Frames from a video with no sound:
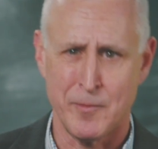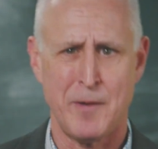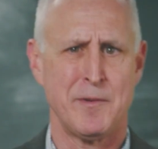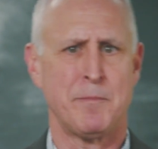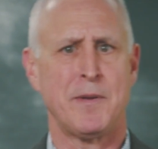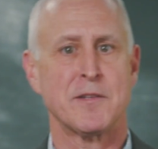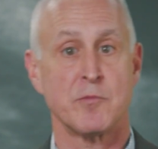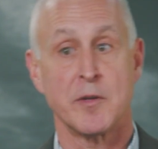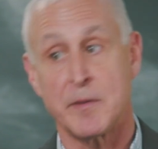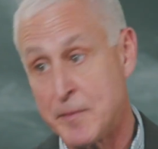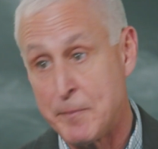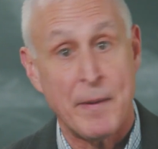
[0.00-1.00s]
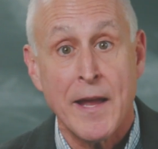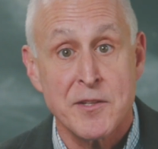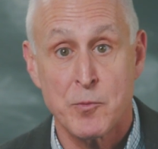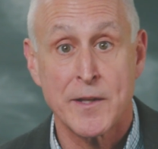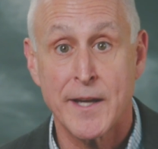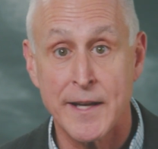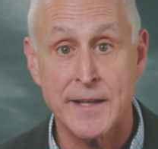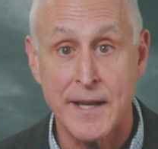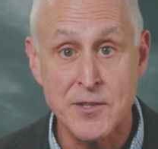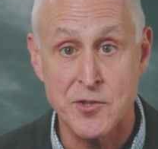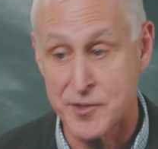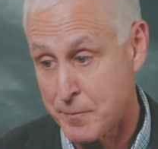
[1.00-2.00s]
Why would a pencil? Well, it depends what kind of
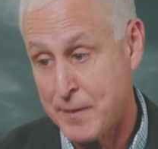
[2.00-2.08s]
case it is.